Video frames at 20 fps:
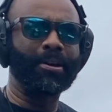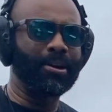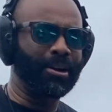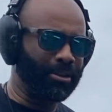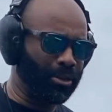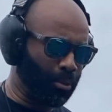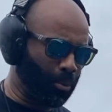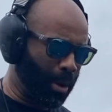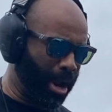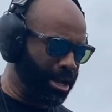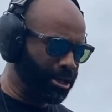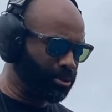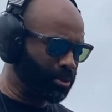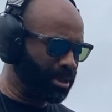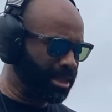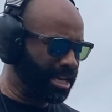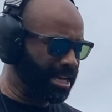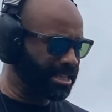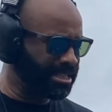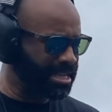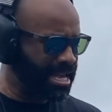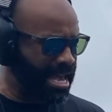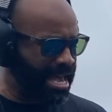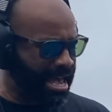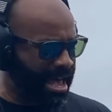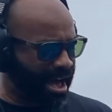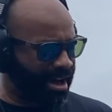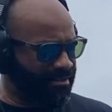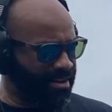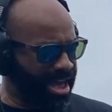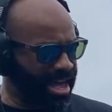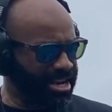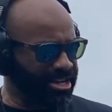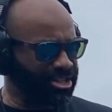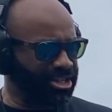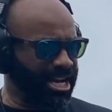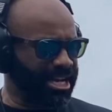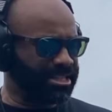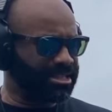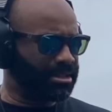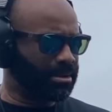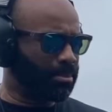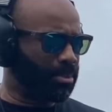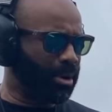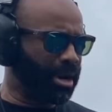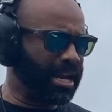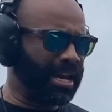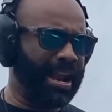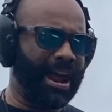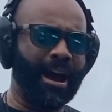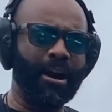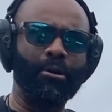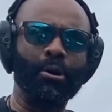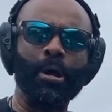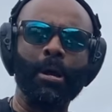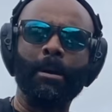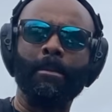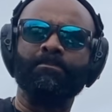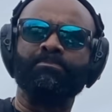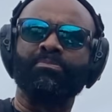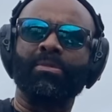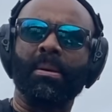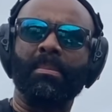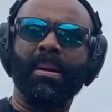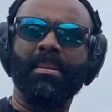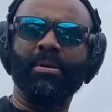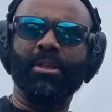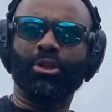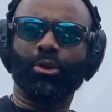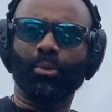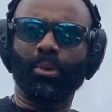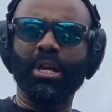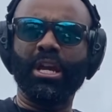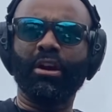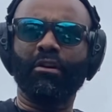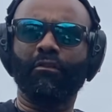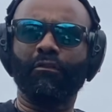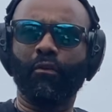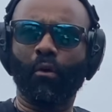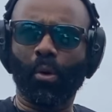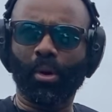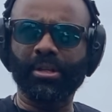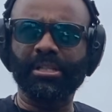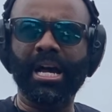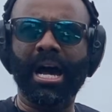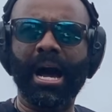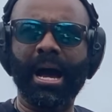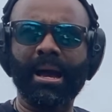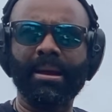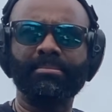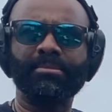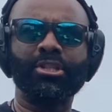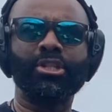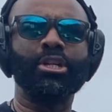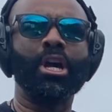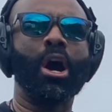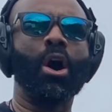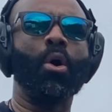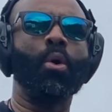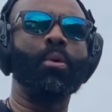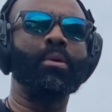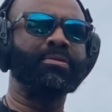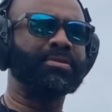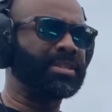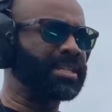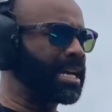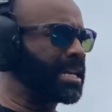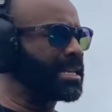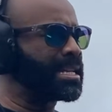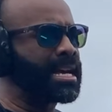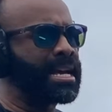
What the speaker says: at the range with this. I've had a chance to bring it out maybe 3 or 4 times. So we've sent